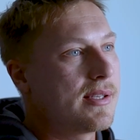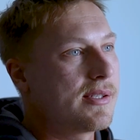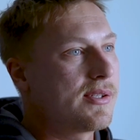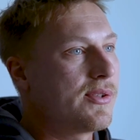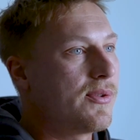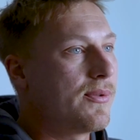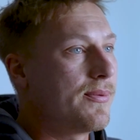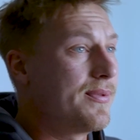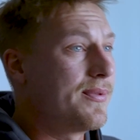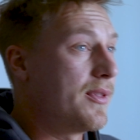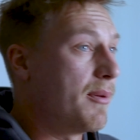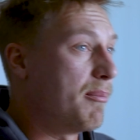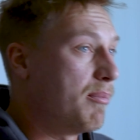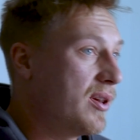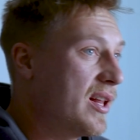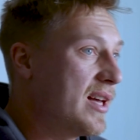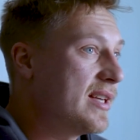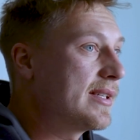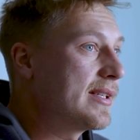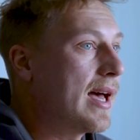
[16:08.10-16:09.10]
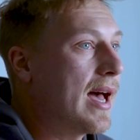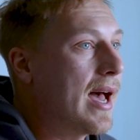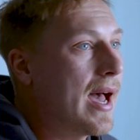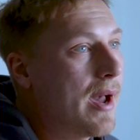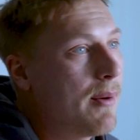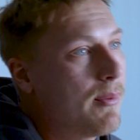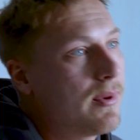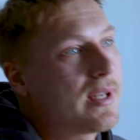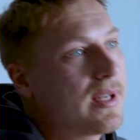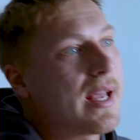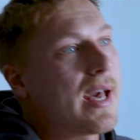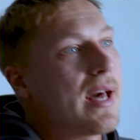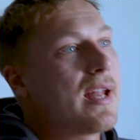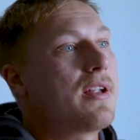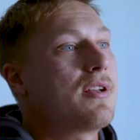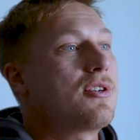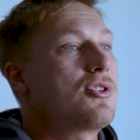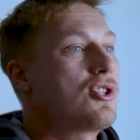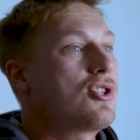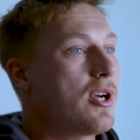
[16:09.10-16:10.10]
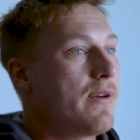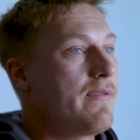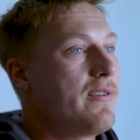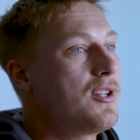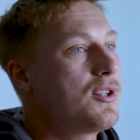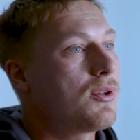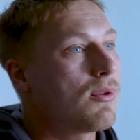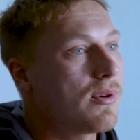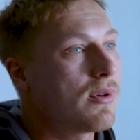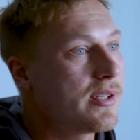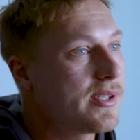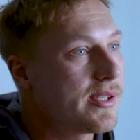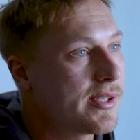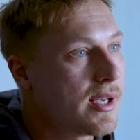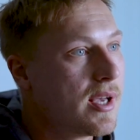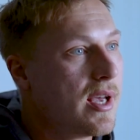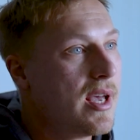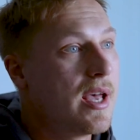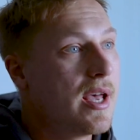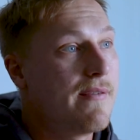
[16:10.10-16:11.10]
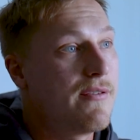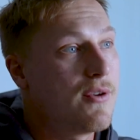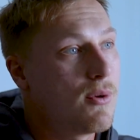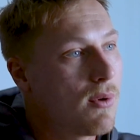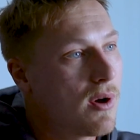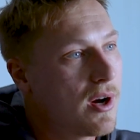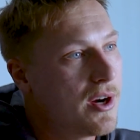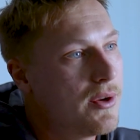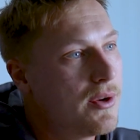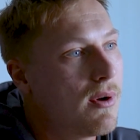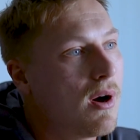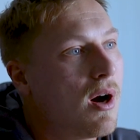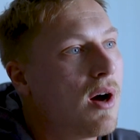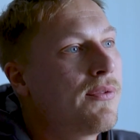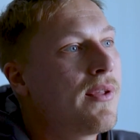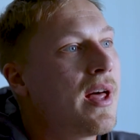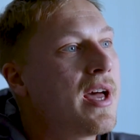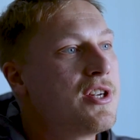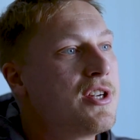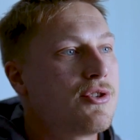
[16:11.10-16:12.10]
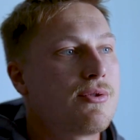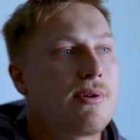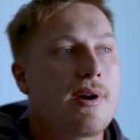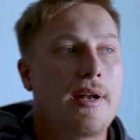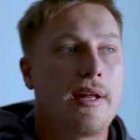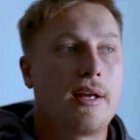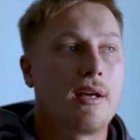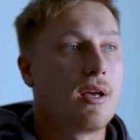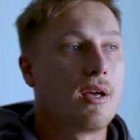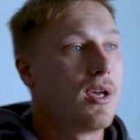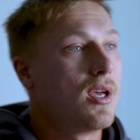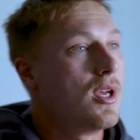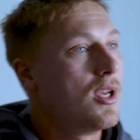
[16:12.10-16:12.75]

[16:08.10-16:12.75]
is the, the place I would kinda shove you towards if you wanna do online training.